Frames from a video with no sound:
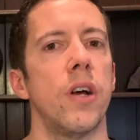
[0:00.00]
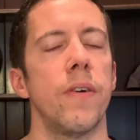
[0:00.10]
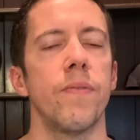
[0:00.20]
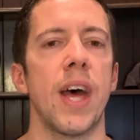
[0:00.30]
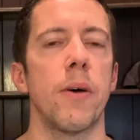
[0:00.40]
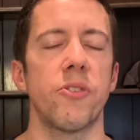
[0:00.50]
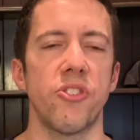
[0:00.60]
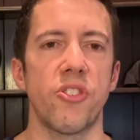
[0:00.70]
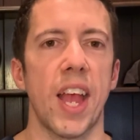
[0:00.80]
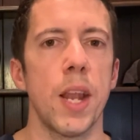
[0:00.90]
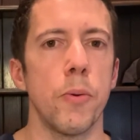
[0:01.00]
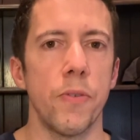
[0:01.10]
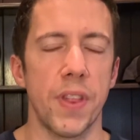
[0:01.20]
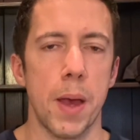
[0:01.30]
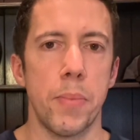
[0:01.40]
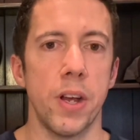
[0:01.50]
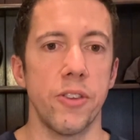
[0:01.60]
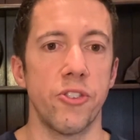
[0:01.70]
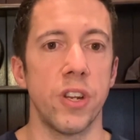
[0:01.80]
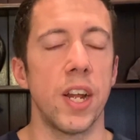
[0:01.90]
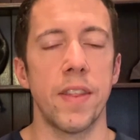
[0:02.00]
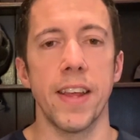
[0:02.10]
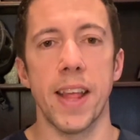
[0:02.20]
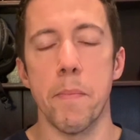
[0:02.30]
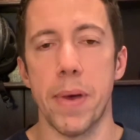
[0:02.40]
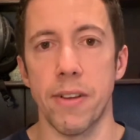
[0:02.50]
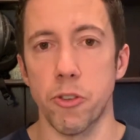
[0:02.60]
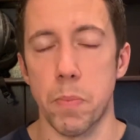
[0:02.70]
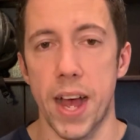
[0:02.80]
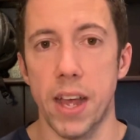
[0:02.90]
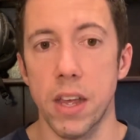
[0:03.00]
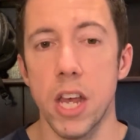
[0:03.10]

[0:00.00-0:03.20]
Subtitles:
that was sustainable for that person and they then bounce back,